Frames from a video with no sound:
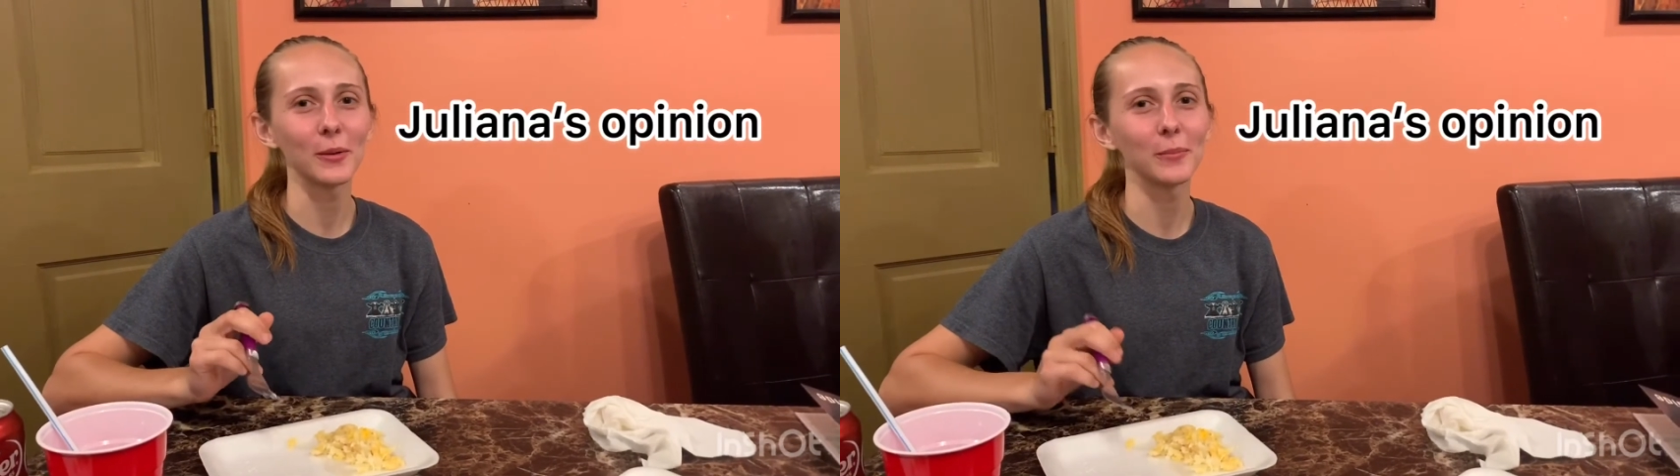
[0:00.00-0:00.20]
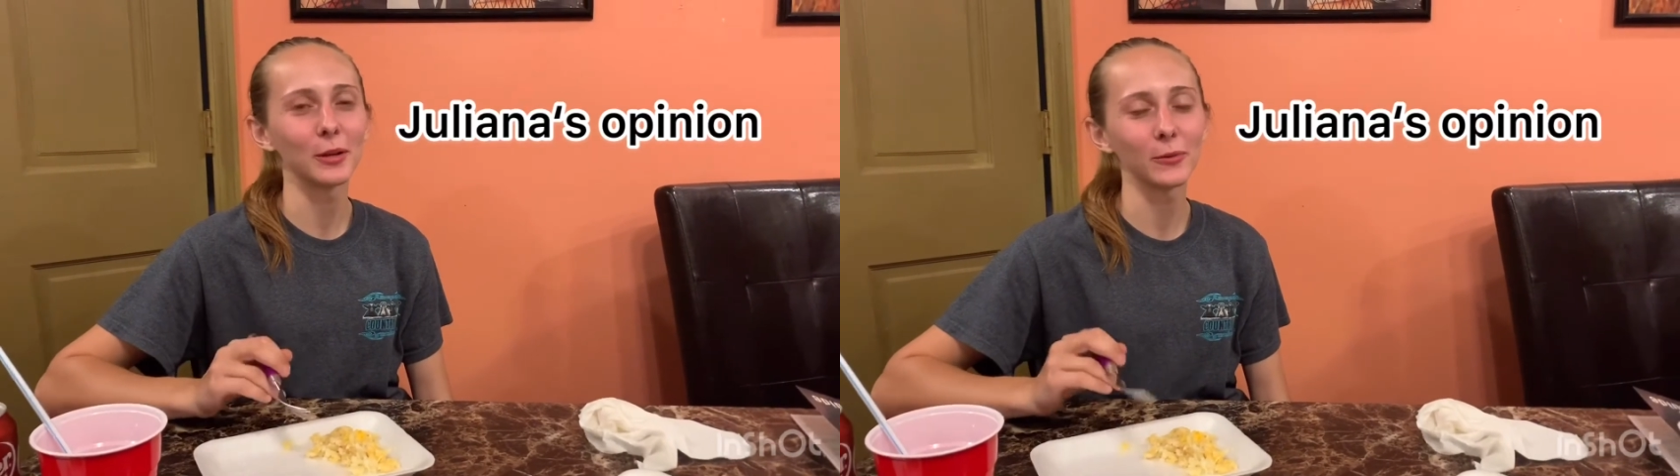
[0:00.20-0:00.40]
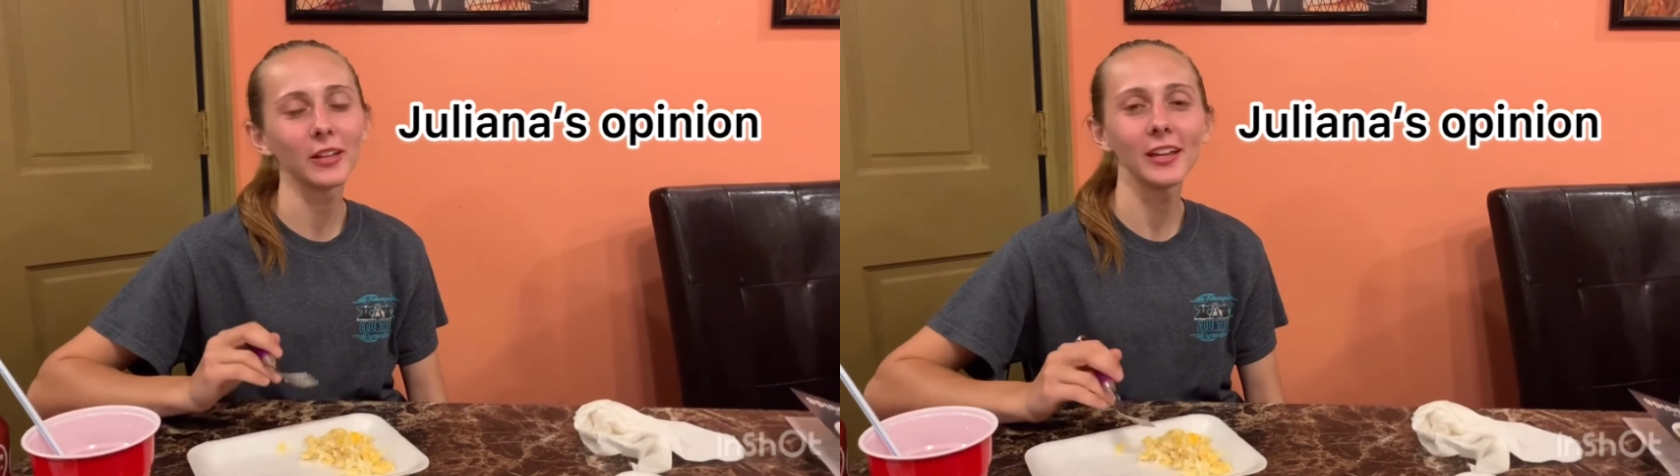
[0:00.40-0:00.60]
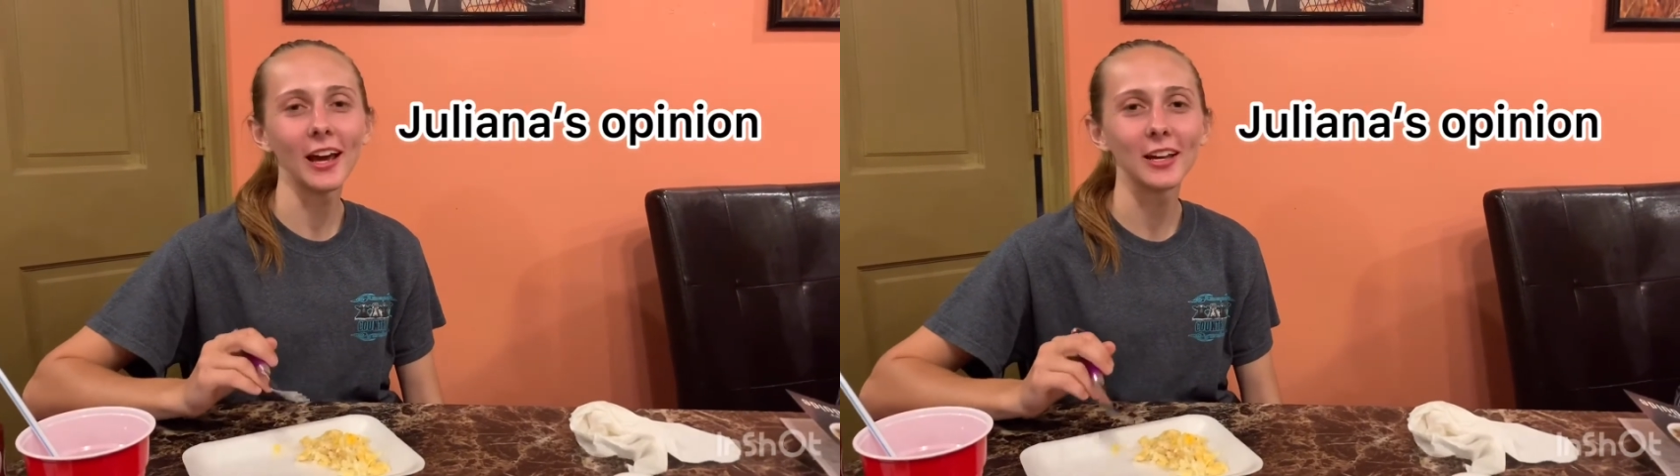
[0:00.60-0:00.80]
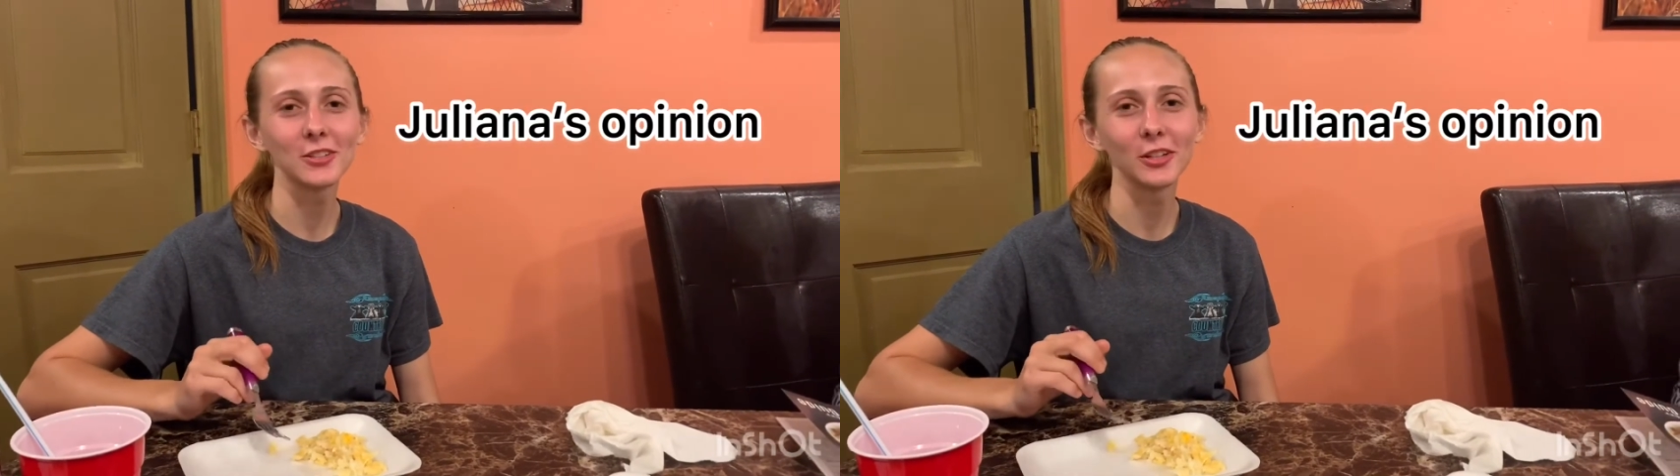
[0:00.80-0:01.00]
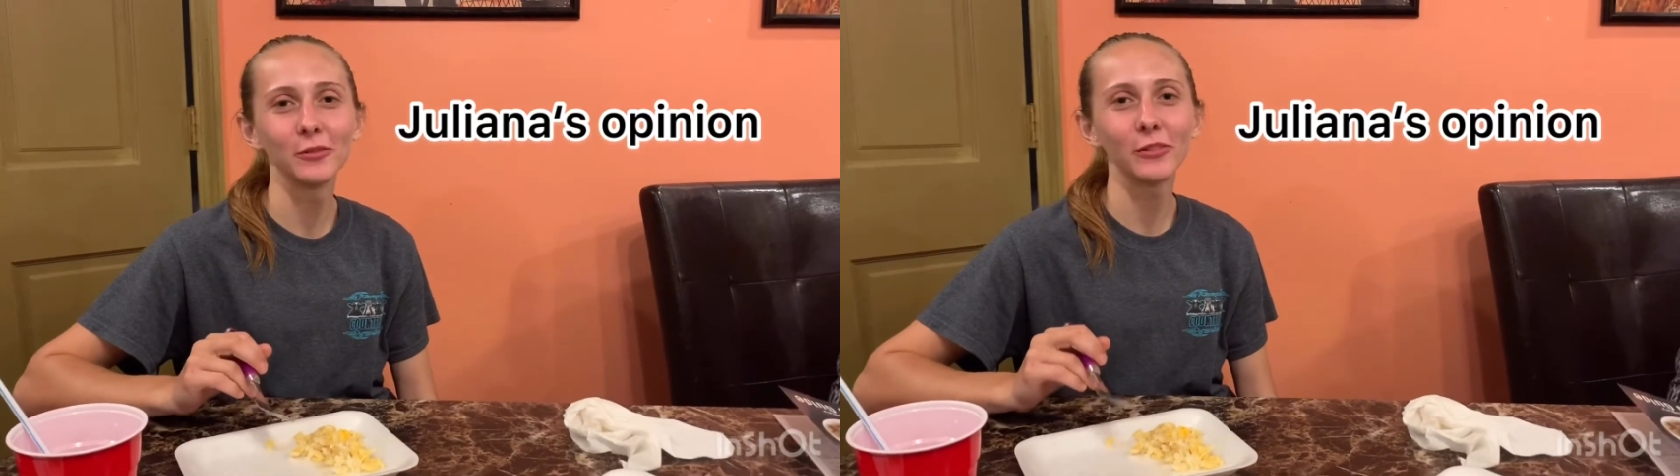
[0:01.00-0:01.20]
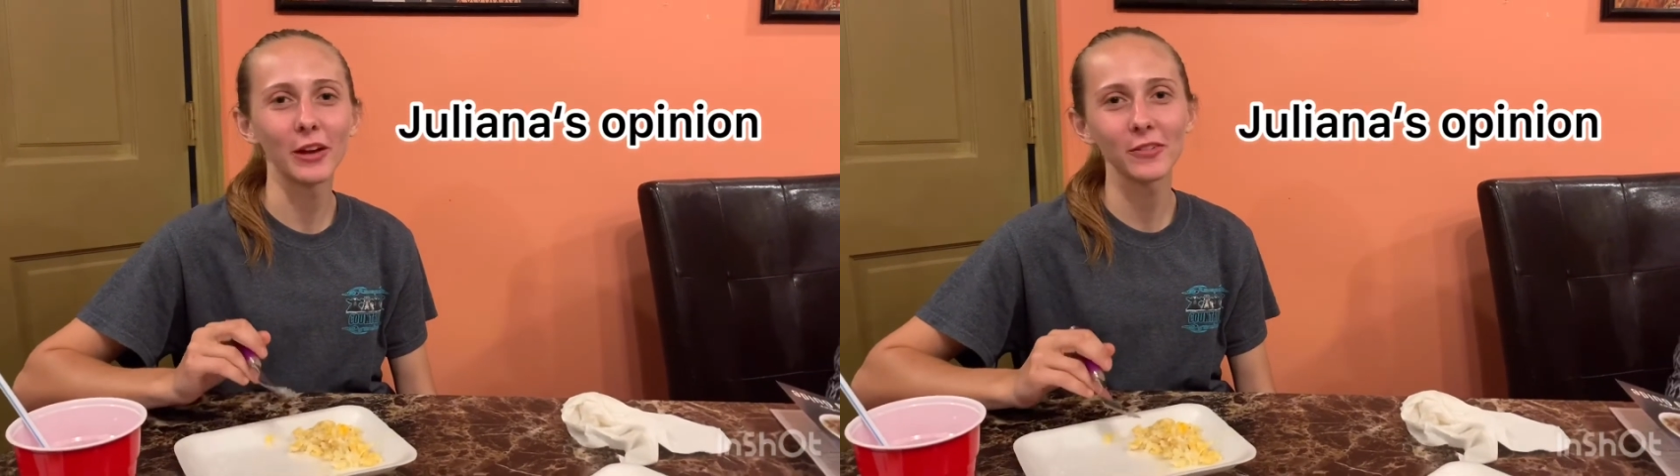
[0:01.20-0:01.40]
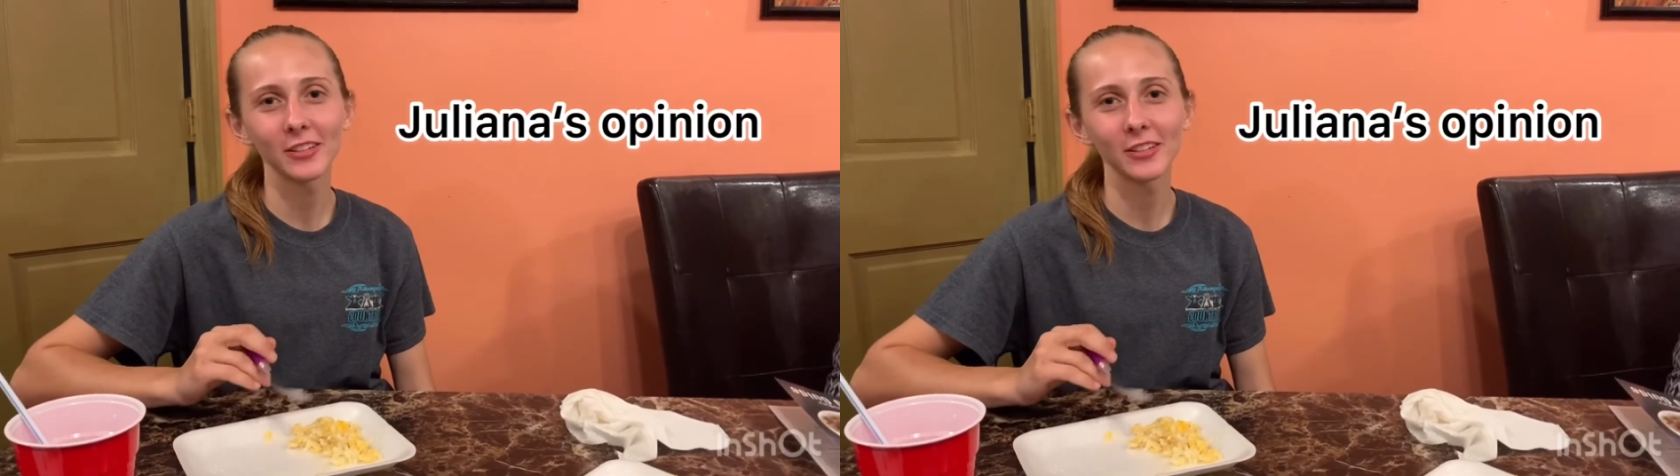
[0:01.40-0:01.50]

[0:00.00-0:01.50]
but it really adds good flavor to